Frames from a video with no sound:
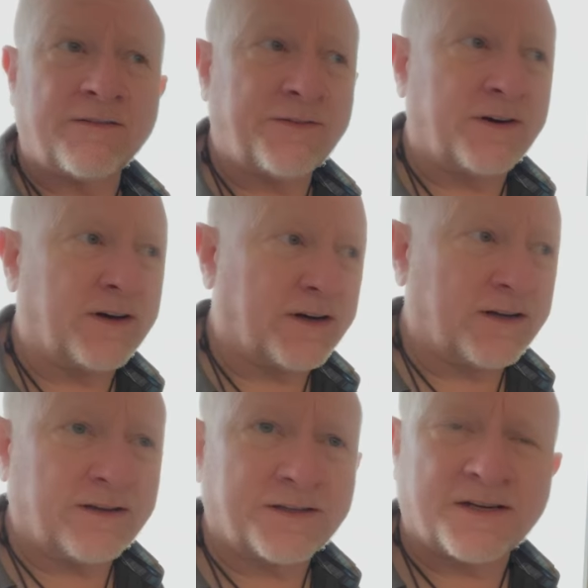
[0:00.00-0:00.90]
of uh,
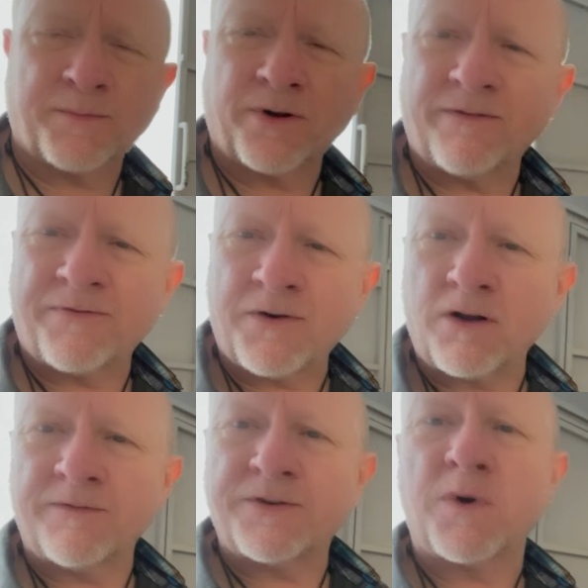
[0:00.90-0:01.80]
the summer and
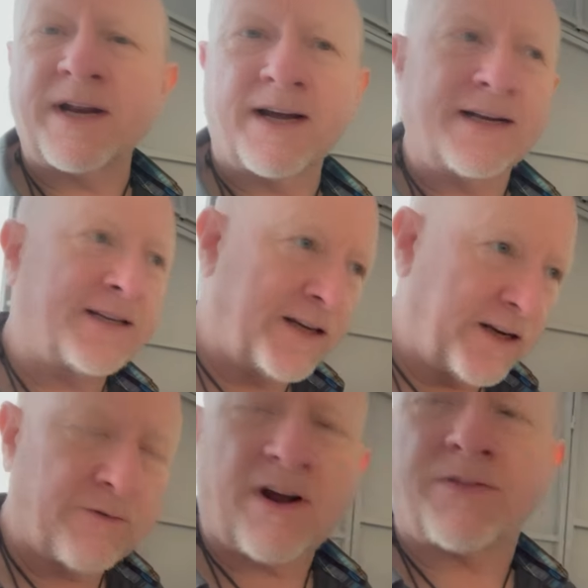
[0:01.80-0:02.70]
fall of 2019
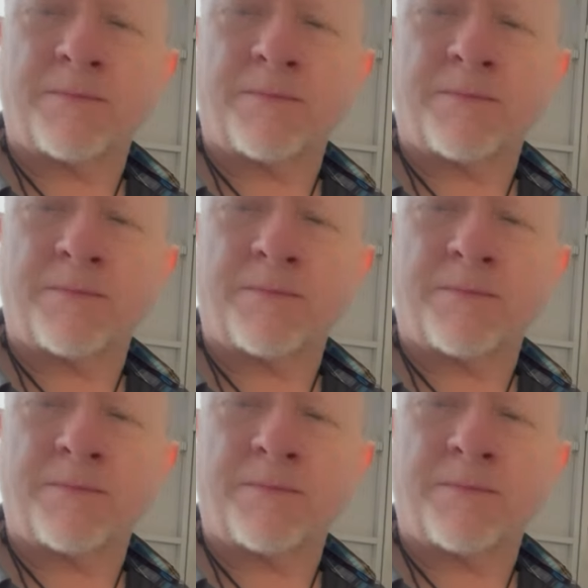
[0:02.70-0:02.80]
around the